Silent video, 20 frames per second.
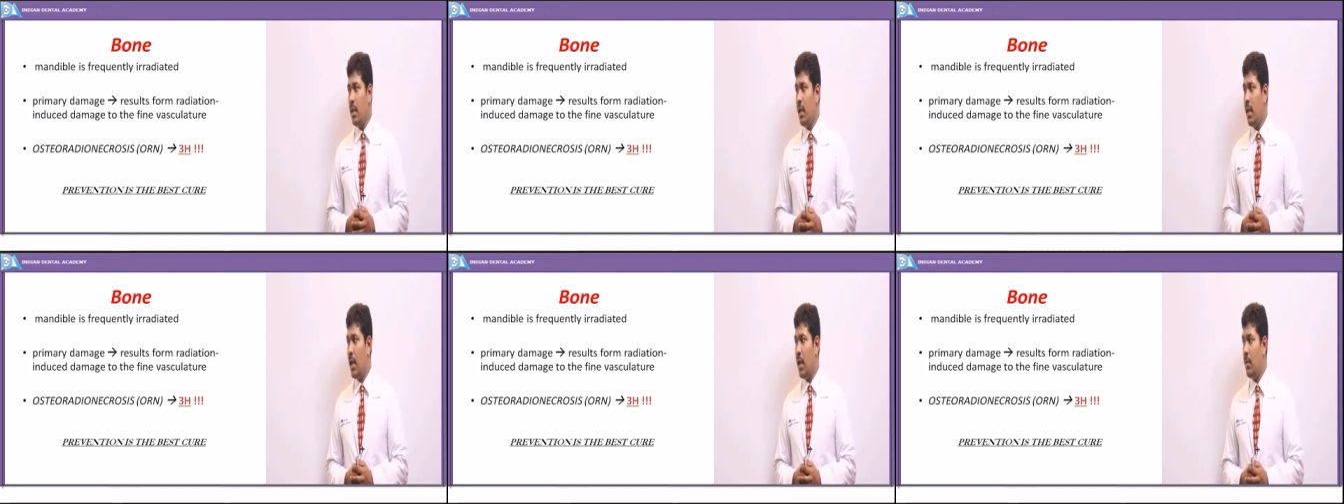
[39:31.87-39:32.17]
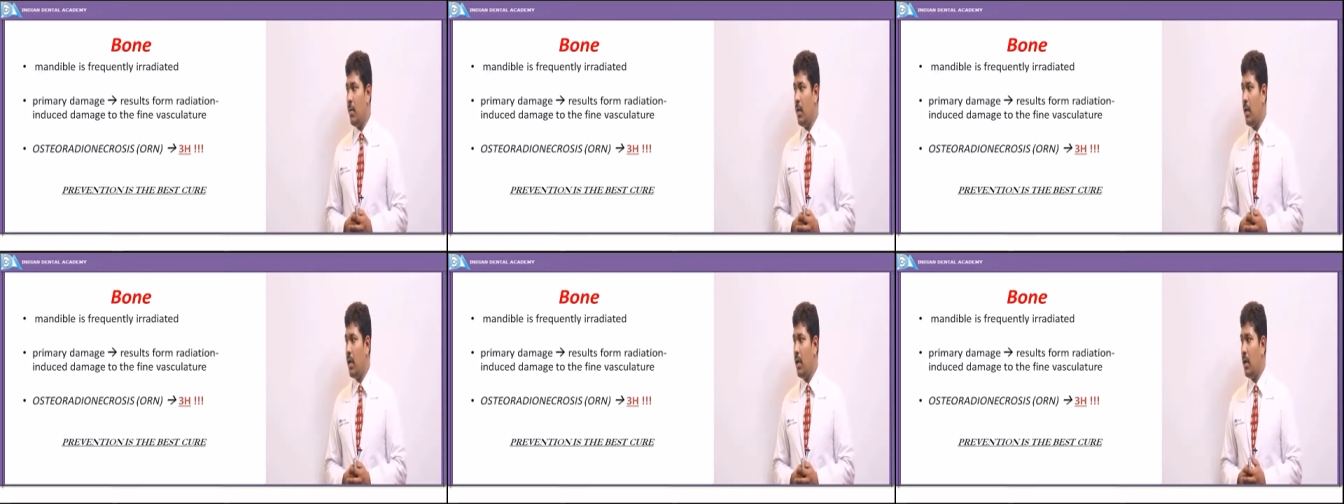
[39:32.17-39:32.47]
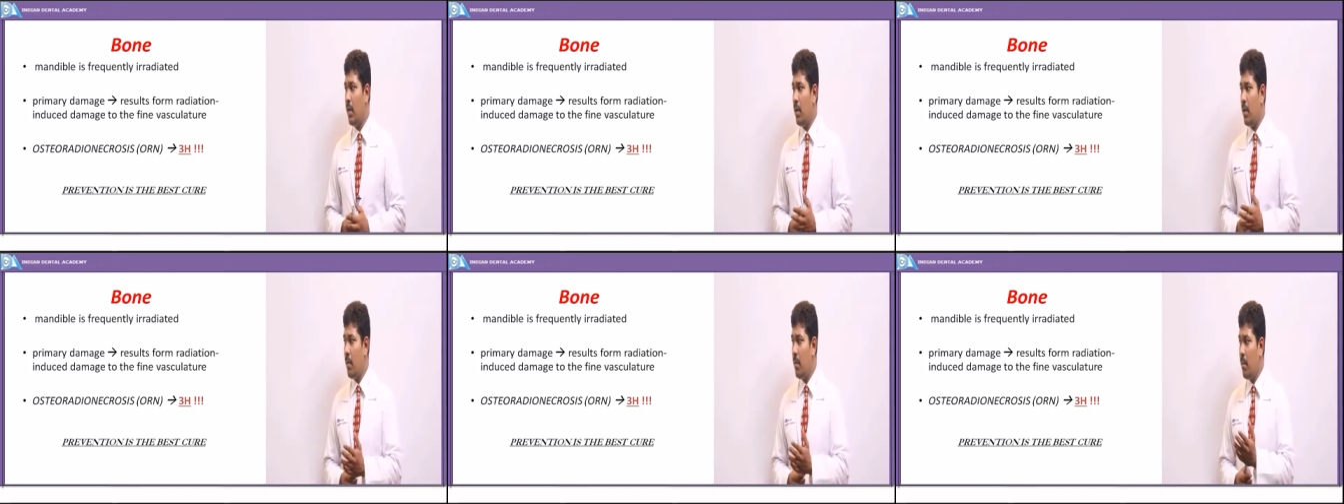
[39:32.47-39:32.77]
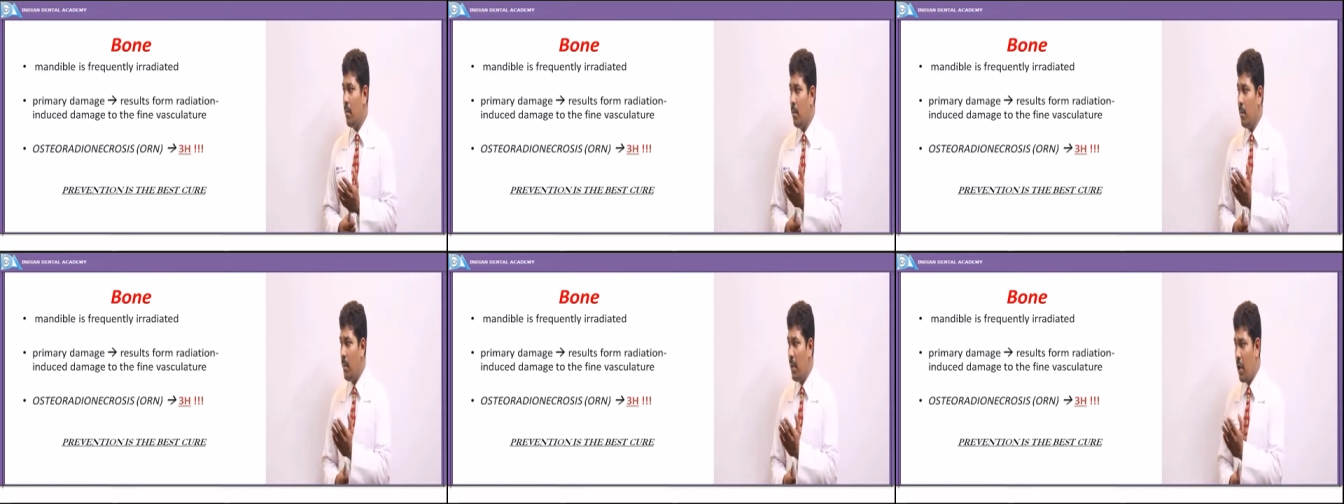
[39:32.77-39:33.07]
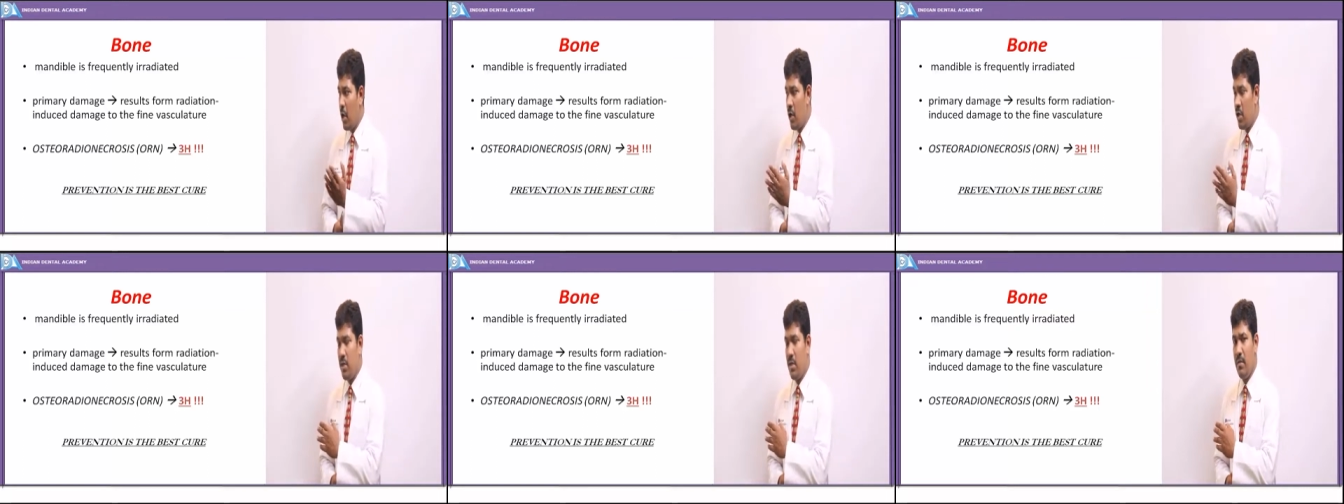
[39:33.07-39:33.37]
Now,
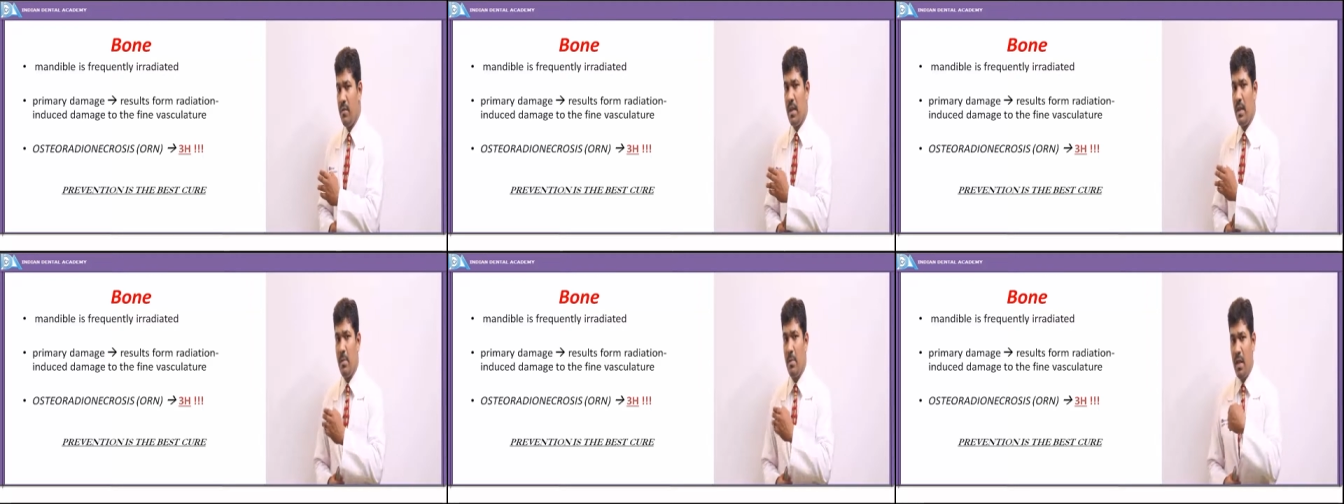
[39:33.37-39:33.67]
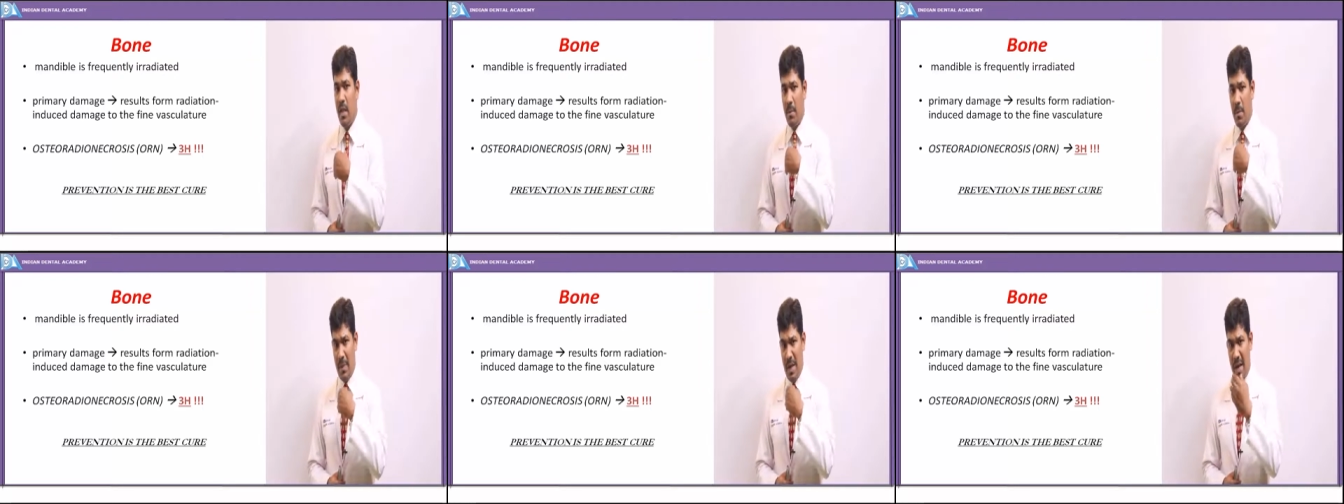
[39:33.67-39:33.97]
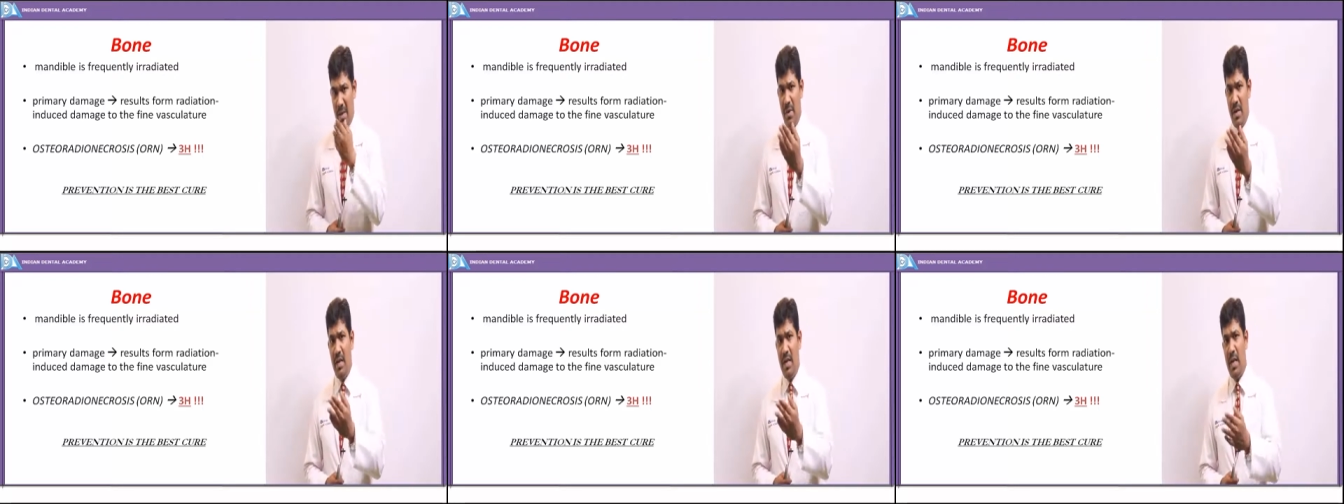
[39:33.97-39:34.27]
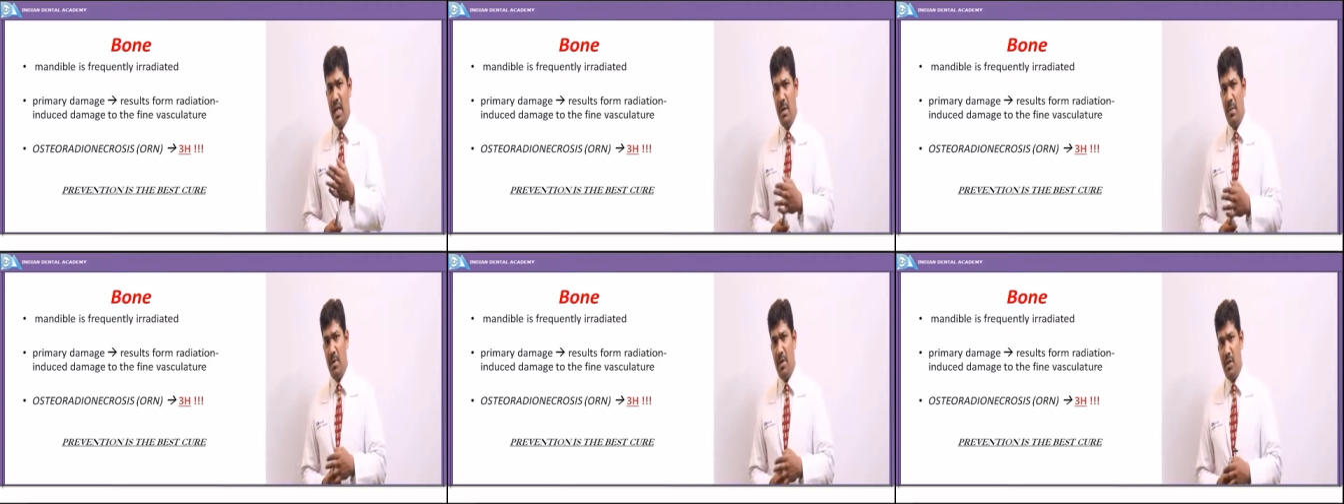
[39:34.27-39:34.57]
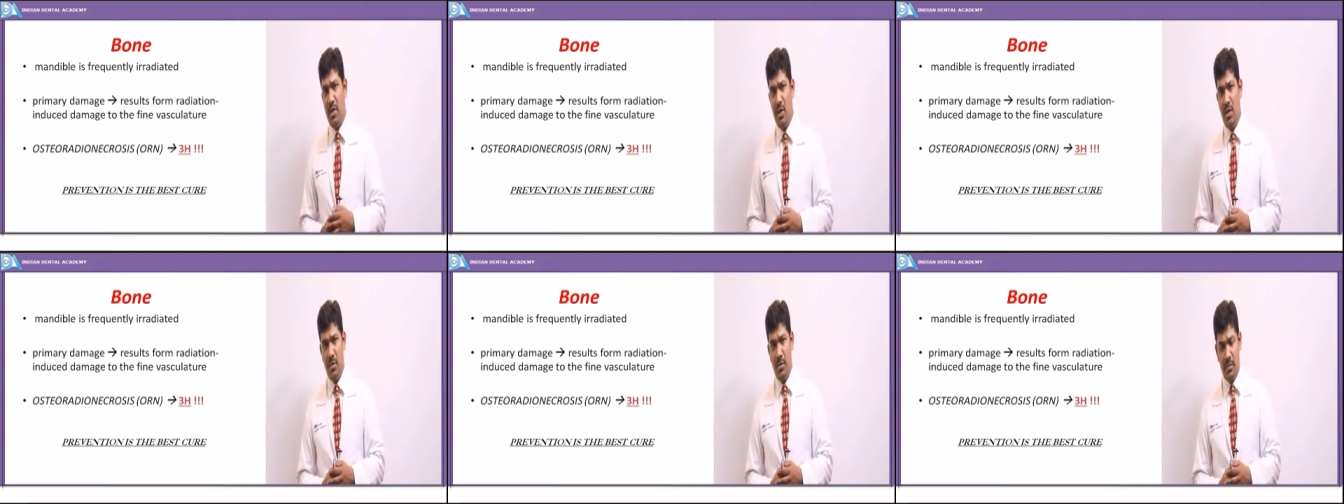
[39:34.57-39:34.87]
because of that, the primary
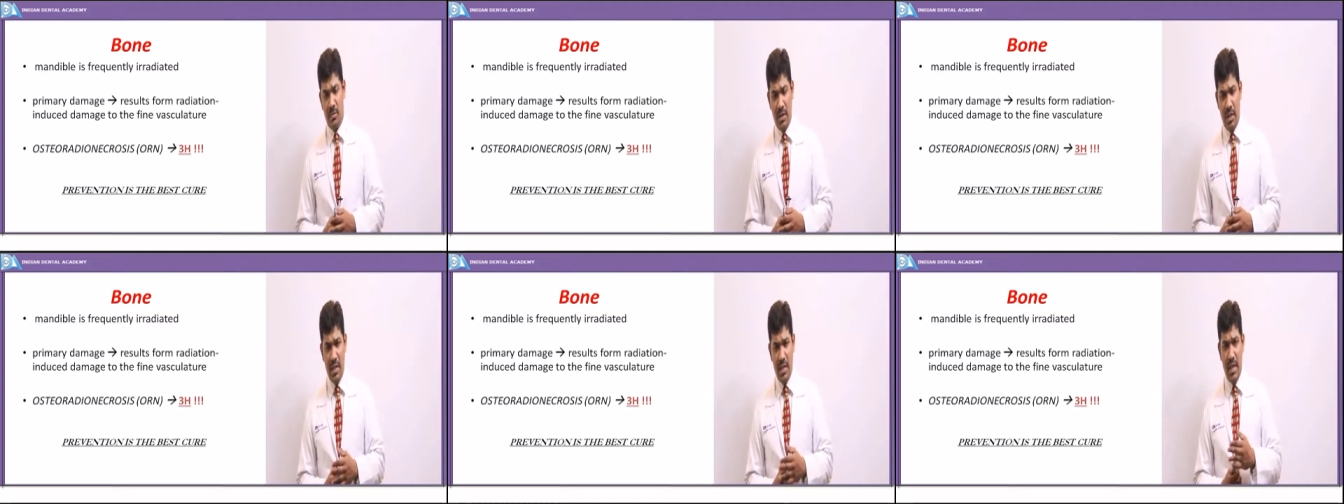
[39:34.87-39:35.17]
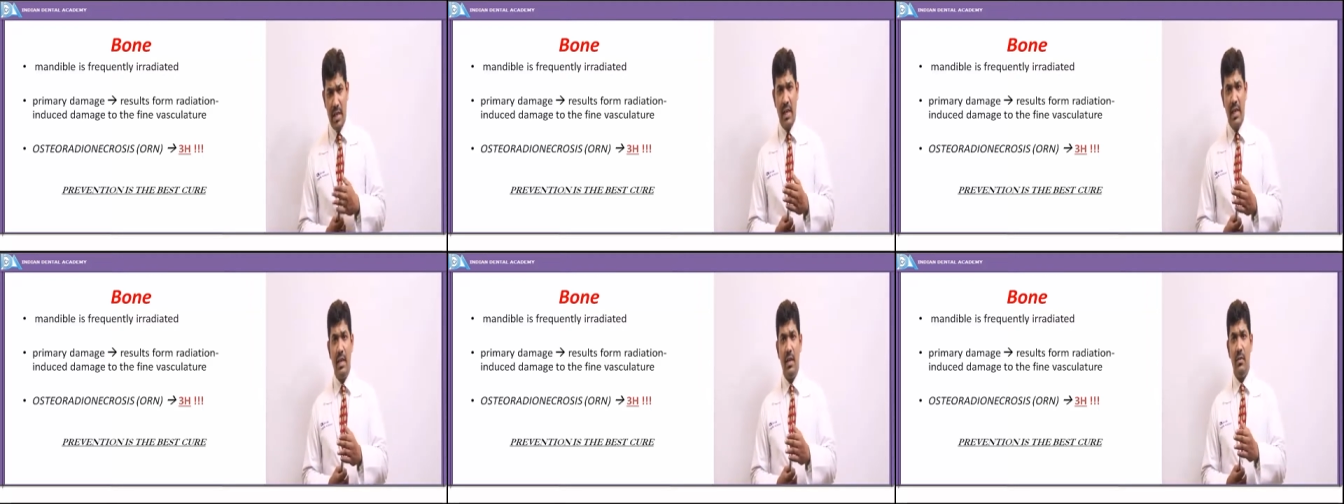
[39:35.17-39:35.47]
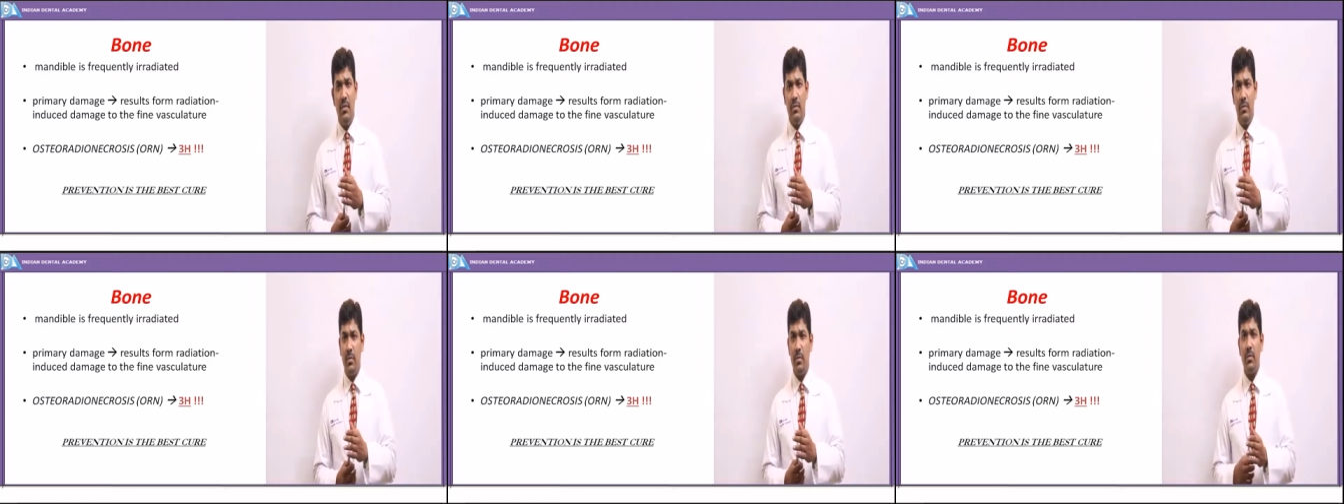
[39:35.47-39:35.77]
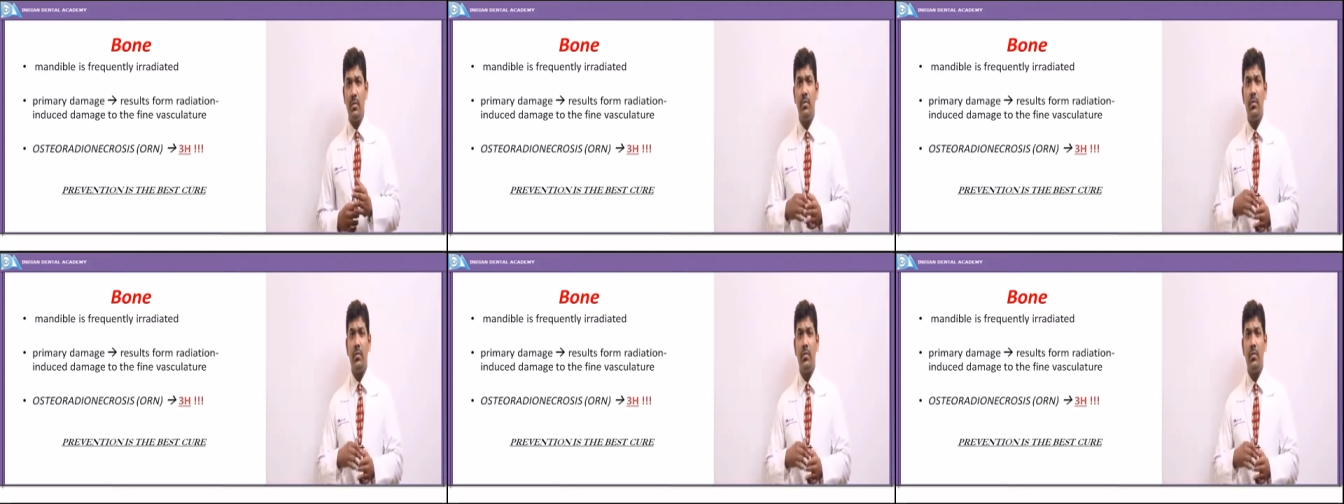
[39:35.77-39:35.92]
damage is again